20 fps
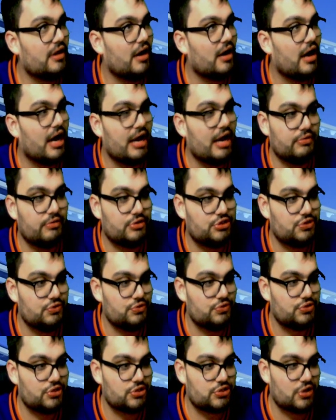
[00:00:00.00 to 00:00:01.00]
I would
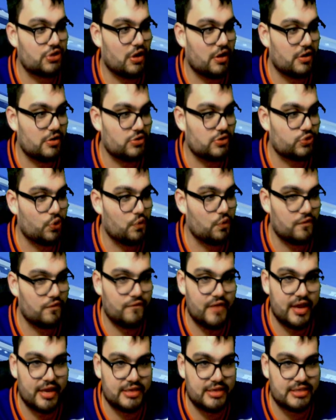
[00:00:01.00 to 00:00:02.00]
choose the Stars over
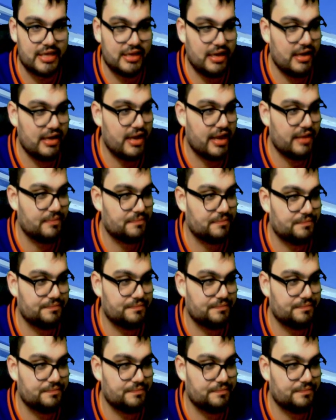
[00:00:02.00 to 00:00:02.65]
Vegas any day.